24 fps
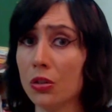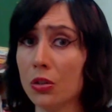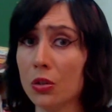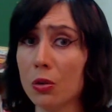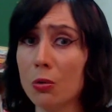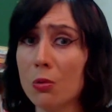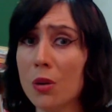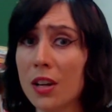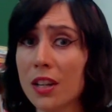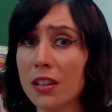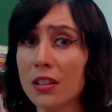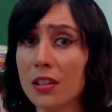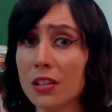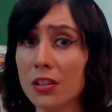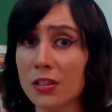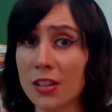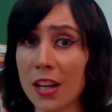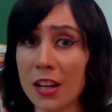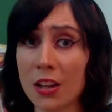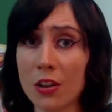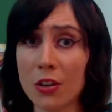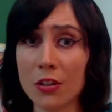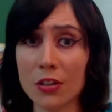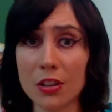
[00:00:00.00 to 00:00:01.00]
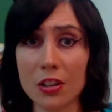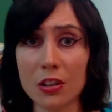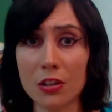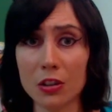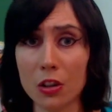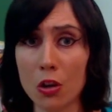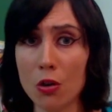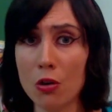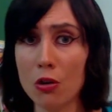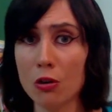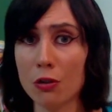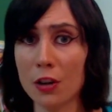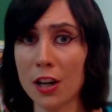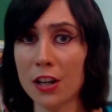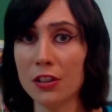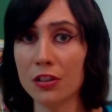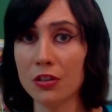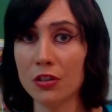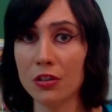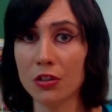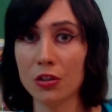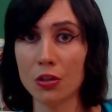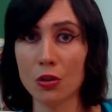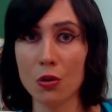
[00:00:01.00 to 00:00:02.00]
to what extent are these low
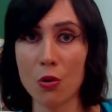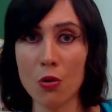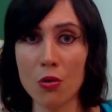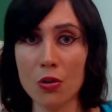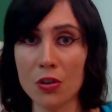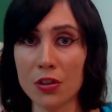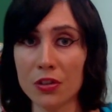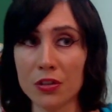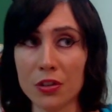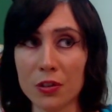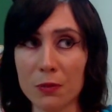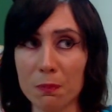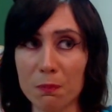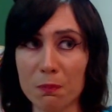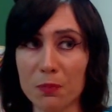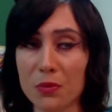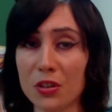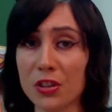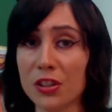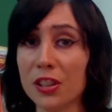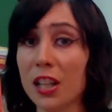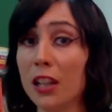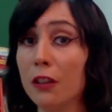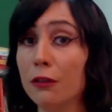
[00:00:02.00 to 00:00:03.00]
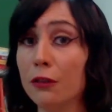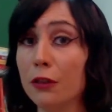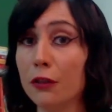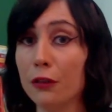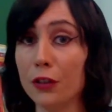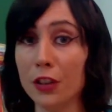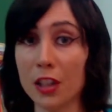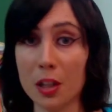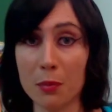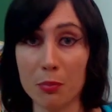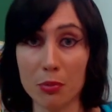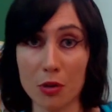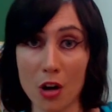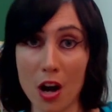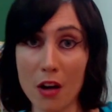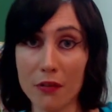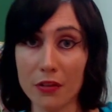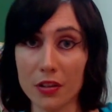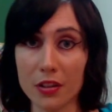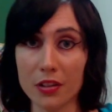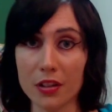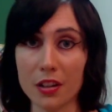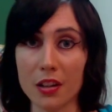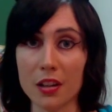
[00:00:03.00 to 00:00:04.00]
grades and scores a self-fulfilling
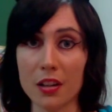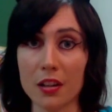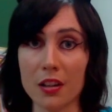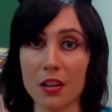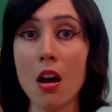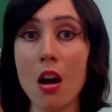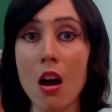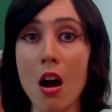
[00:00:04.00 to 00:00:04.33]
prophecy?